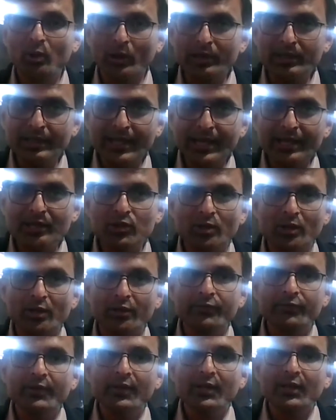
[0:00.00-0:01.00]
context
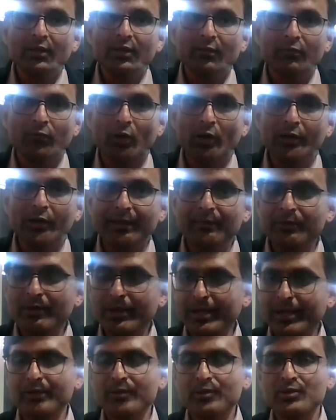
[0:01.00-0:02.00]
of what I'm
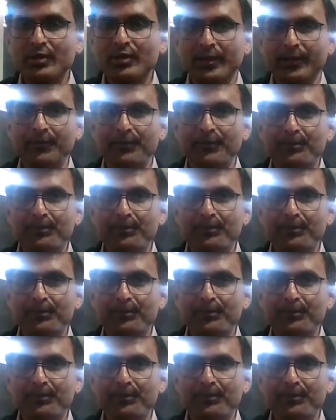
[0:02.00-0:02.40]
trying to say.